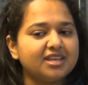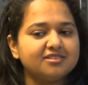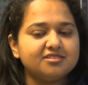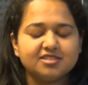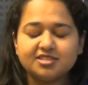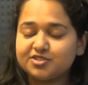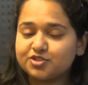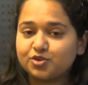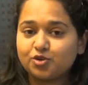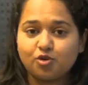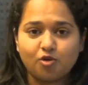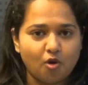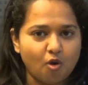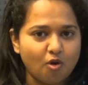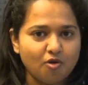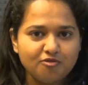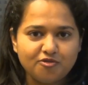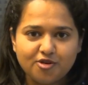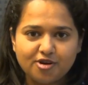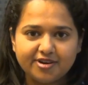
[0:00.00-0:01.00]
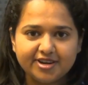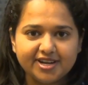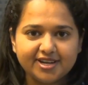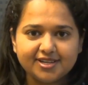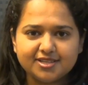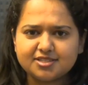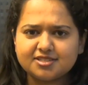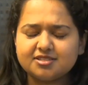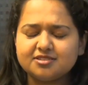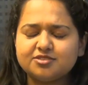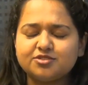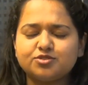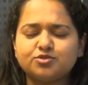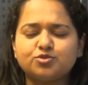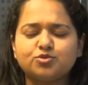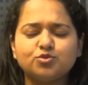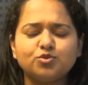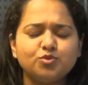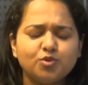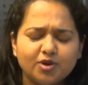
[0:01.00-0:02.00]
Just go for it. Just
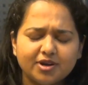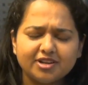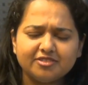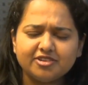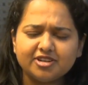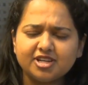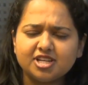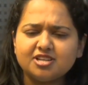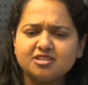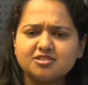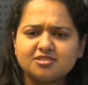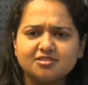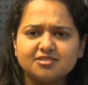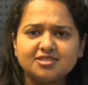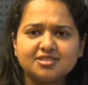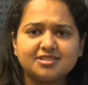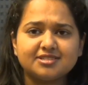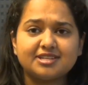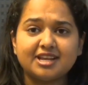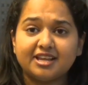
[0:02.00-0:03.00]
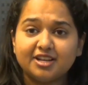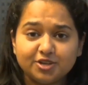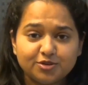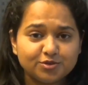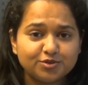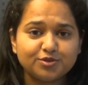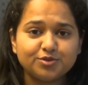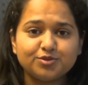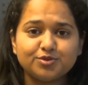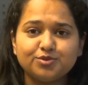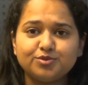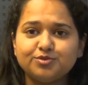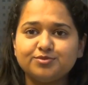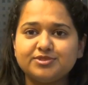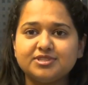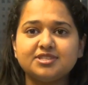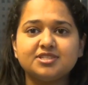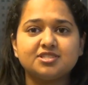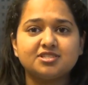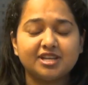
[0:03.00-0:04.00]
do whatever teachers tell you to do.
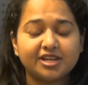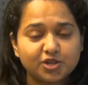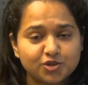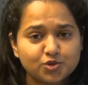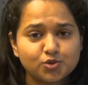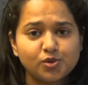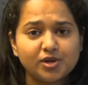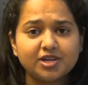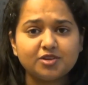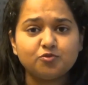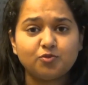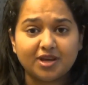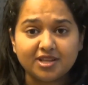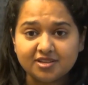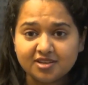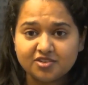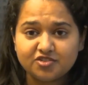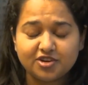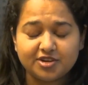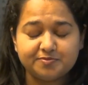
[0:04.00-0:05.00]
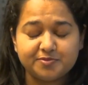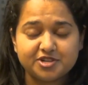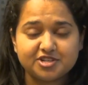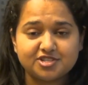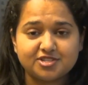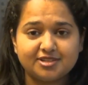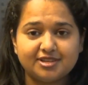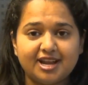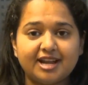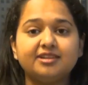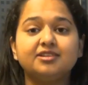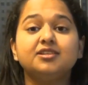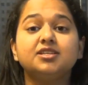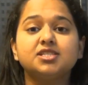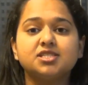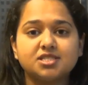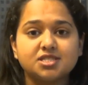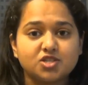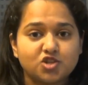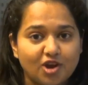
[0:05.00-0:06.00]
Just stick to it 100%. At
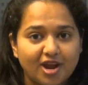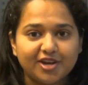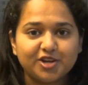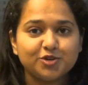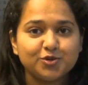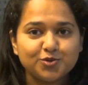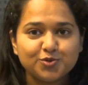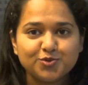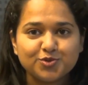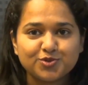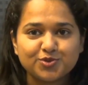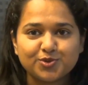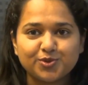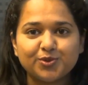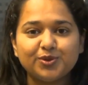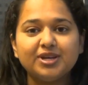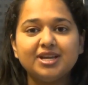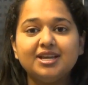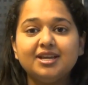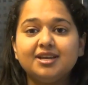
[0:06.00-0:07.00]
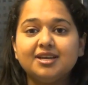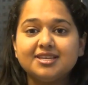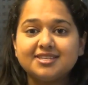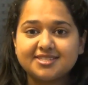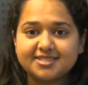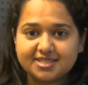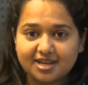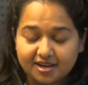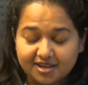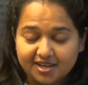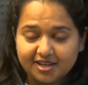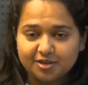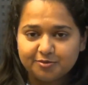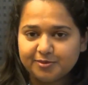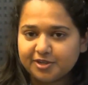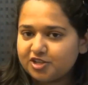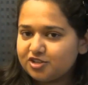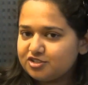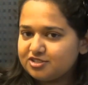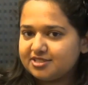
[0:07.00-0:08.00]
least try to do so. Study,
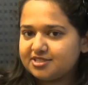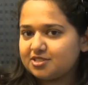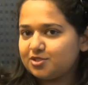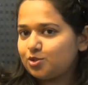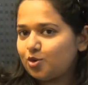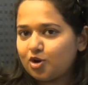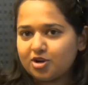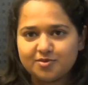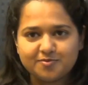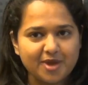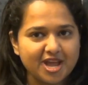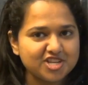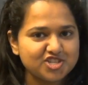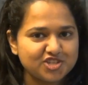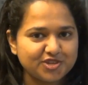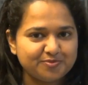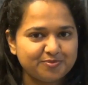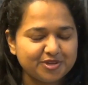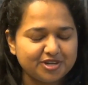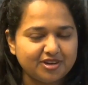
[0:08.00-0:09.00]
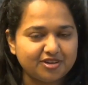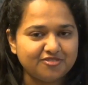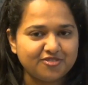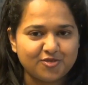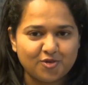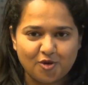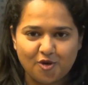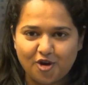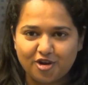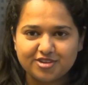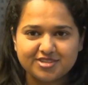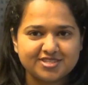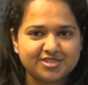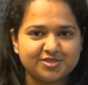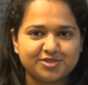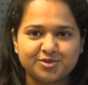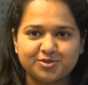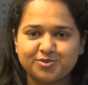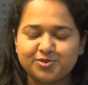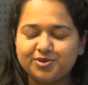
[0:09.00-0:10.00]
because it's not a magic pill, of
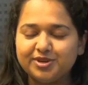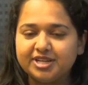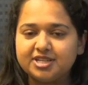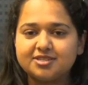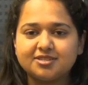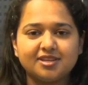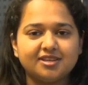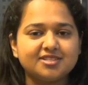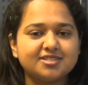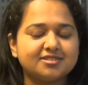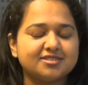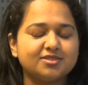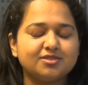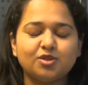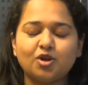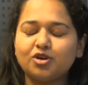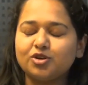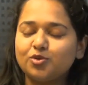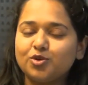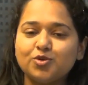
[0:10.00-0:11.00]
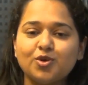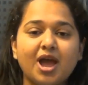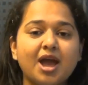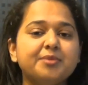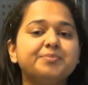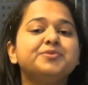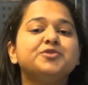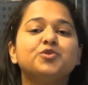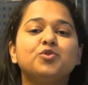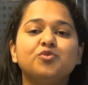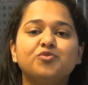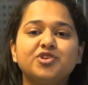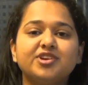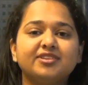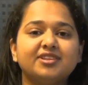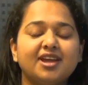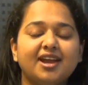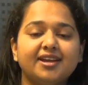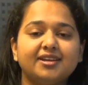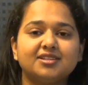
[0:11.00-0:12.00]
course. It's not going to happen
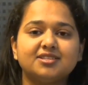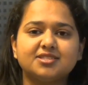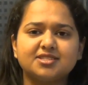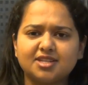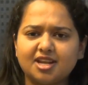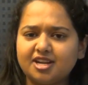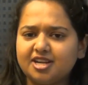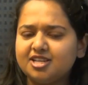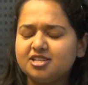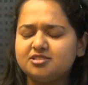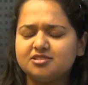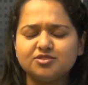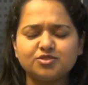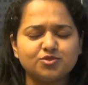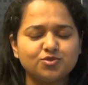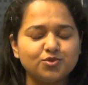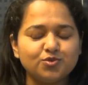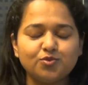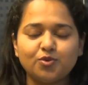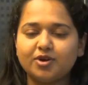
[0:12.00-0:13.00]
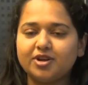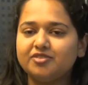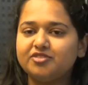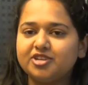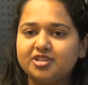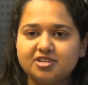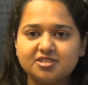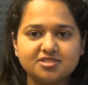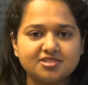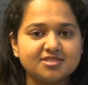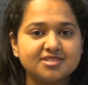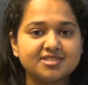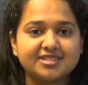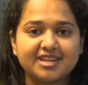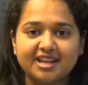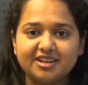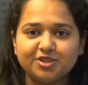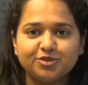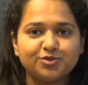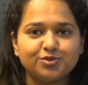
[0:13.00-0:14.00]
overnight. Study. Just do whatever teachers
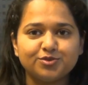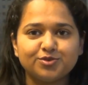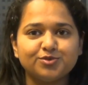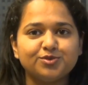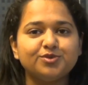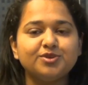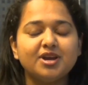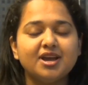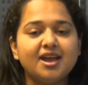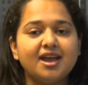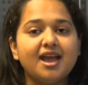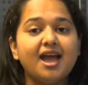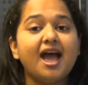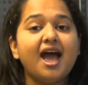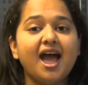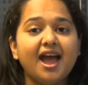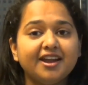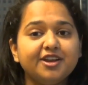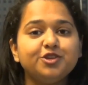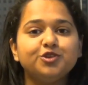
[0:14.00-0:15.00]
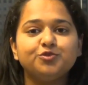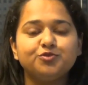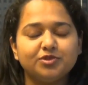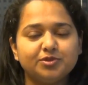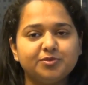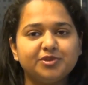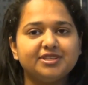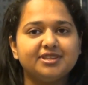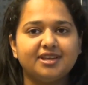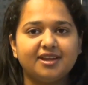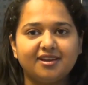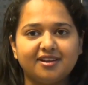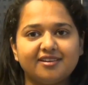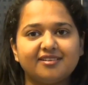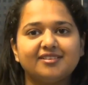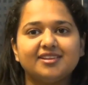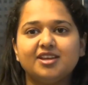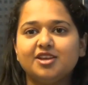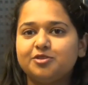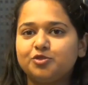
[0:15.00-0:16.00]
tell you to do, and you will be
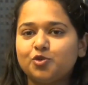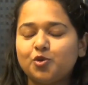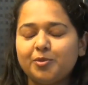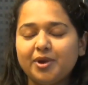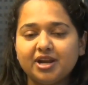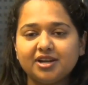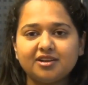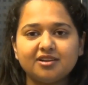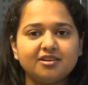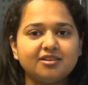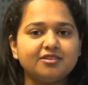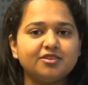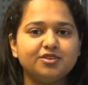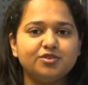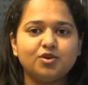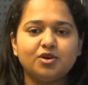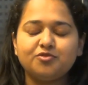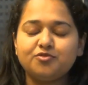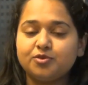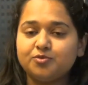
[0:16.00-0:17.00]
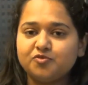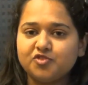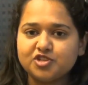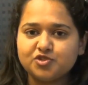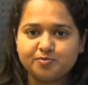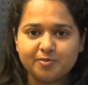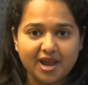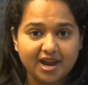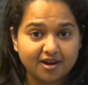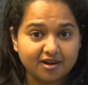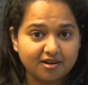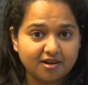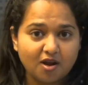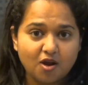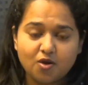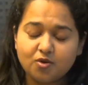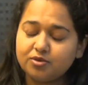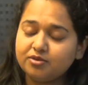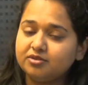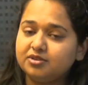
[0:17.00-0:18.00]
there. No matter you are from which
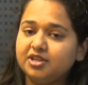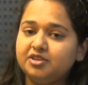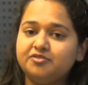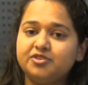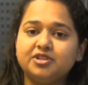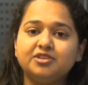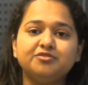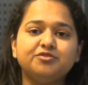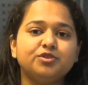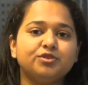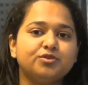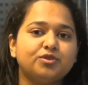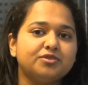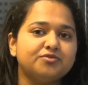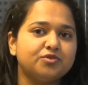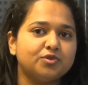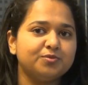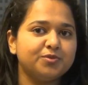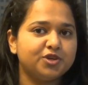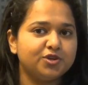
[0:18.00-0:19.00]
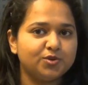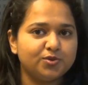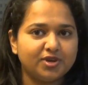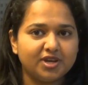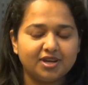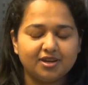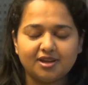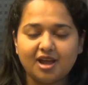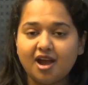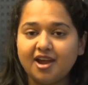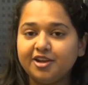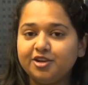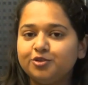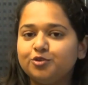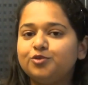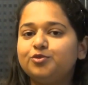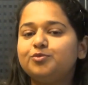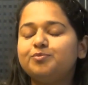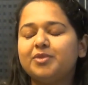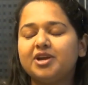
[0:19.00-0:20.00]
background, even if you're not from QA. I
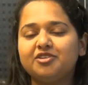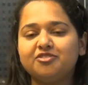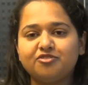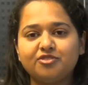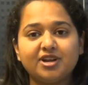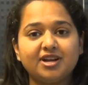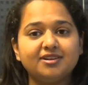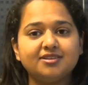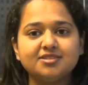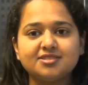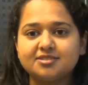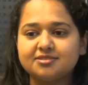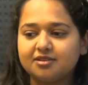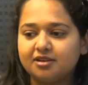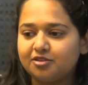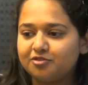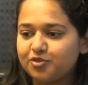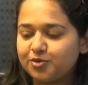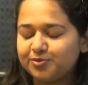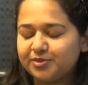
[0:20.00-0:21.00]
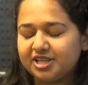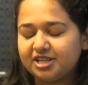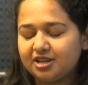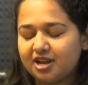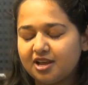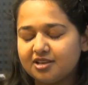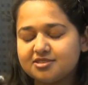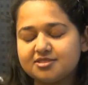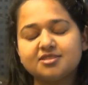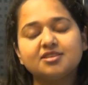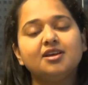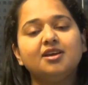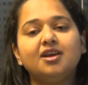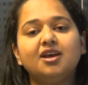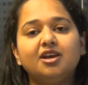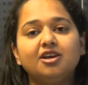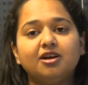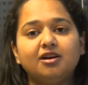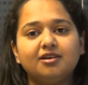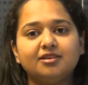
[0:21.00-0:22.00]
know my friends from the class,
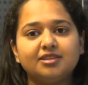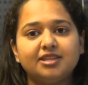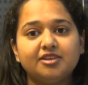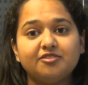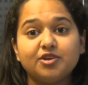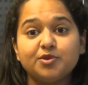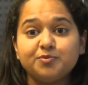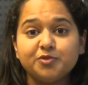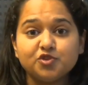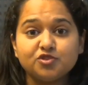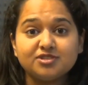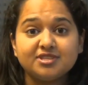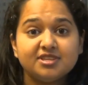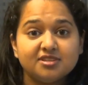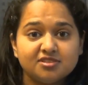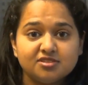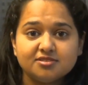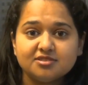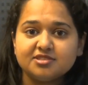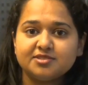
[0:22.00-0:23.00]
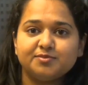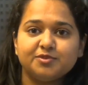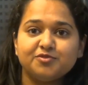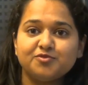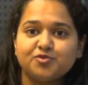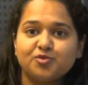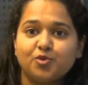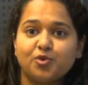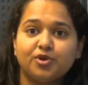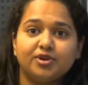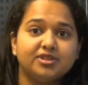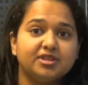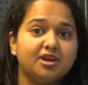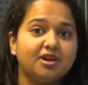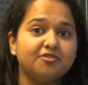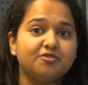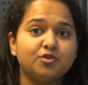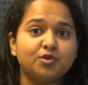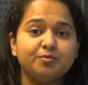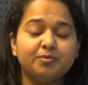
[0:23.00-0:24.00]
they were musicians before, they
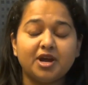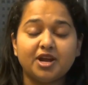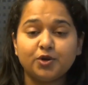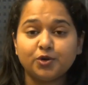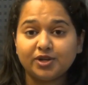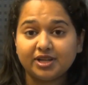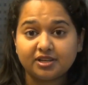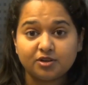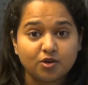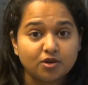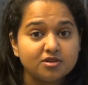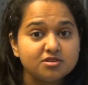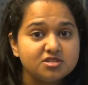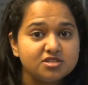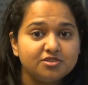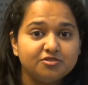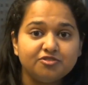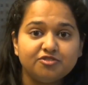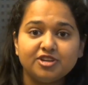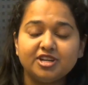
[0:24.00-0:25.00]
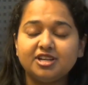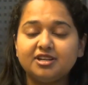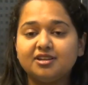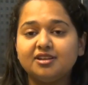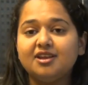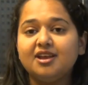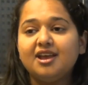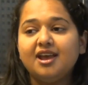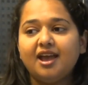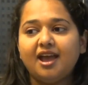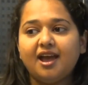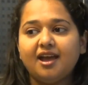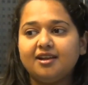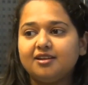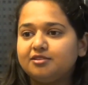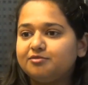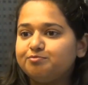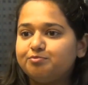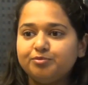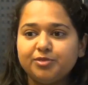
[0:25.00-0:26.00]
are from biotechnology field
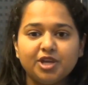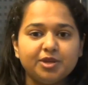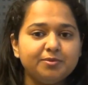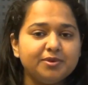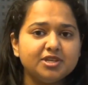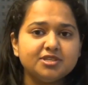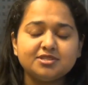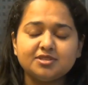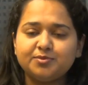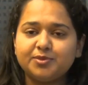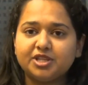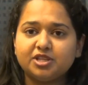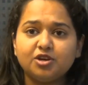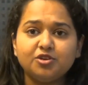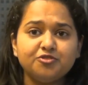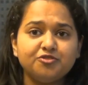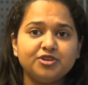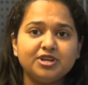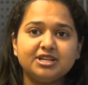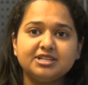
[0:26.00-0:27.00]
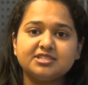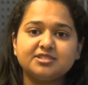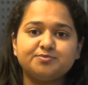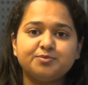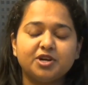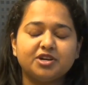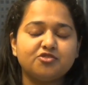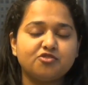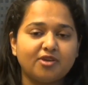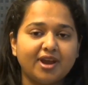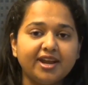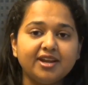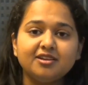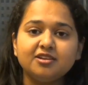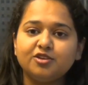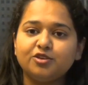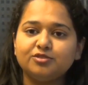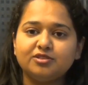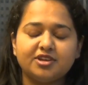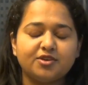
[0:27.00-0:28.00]
and maybe some other fields, but right
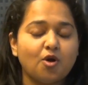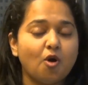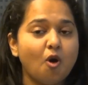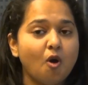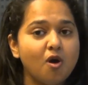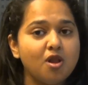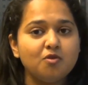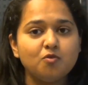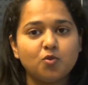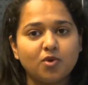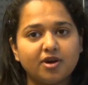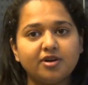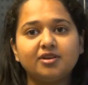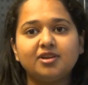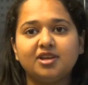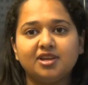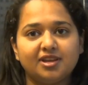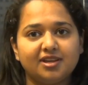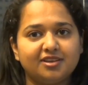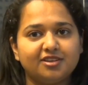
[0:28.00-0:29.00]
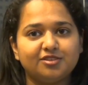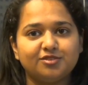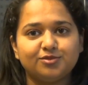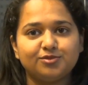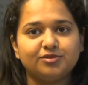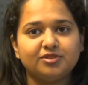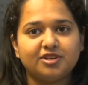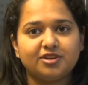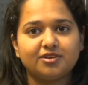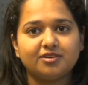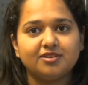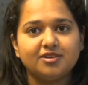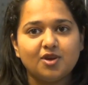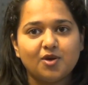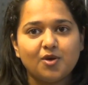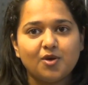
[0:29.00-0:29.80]
now they're all working, they're...